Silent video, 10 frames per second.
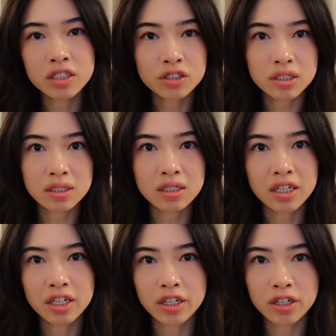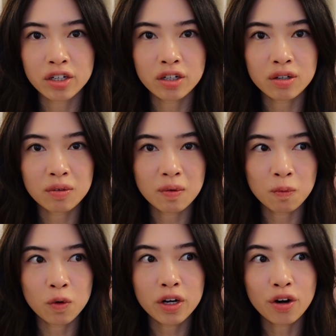interesting to hear
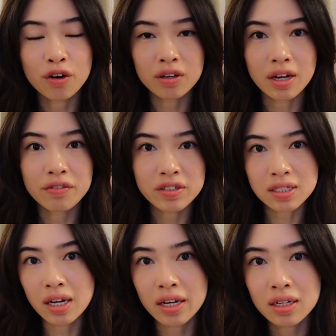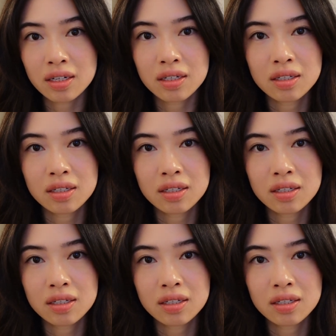what her life is like.